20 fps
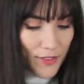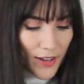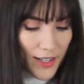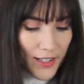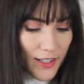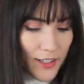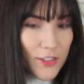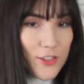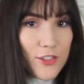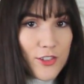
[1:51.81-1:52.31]

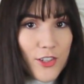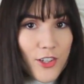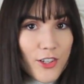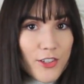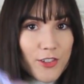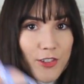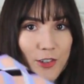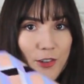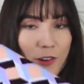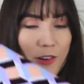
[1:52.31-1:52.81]
finding a
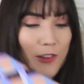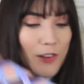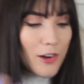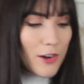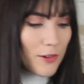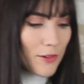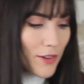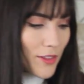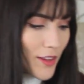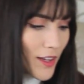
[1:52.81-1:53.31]
skirt to go
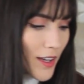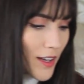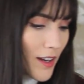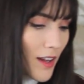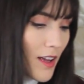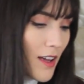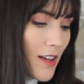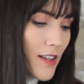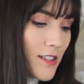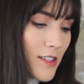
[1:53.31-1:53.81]
along with it,
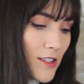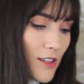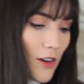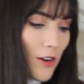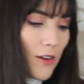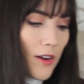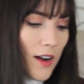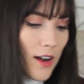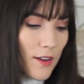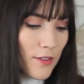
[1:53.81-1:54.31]

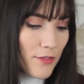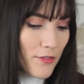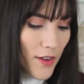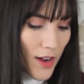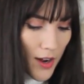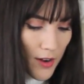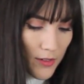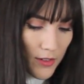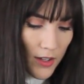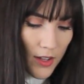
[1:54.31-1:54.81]
so I
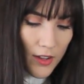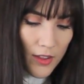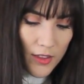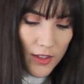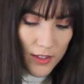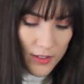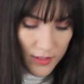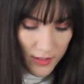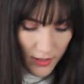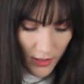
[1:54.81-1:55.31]
found
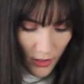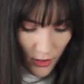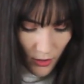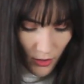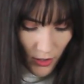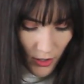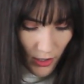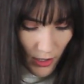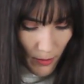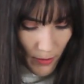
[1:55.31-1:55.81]
this little,
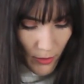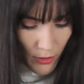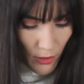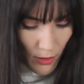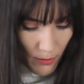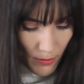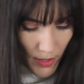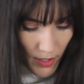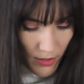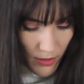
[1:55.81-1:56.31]
here, let me do
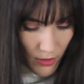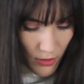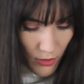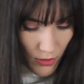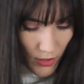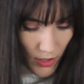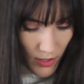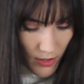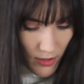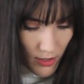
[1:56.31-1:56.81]
the buttons so
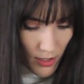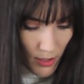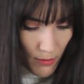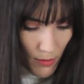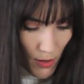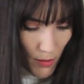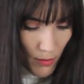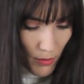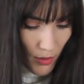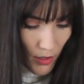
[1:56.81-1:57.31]
you can see
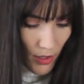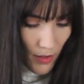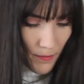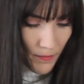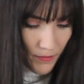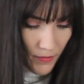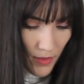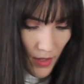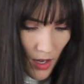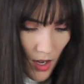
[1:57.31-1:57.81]
properly.
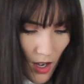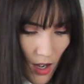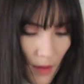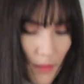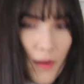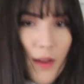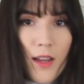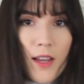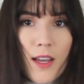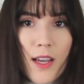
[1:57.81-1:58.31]

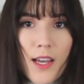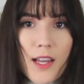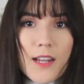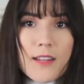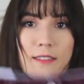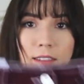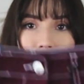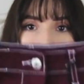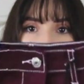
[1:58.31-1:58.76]
It is